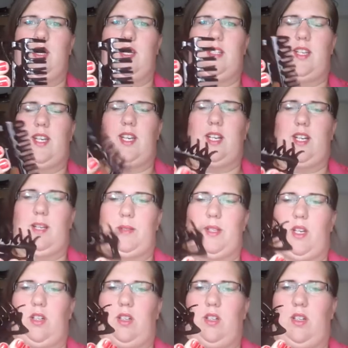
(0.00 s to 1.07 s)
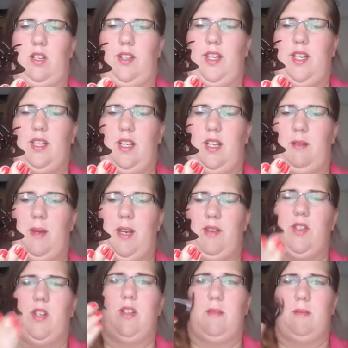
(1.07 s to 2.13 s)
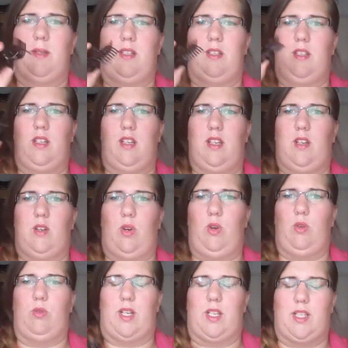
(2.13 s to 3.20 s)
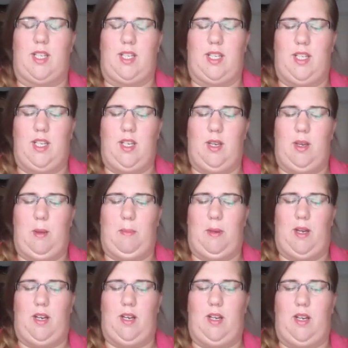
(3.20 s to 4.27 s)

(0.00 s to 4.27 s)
These are hair clips. I think I may have showed them in a haul actually. But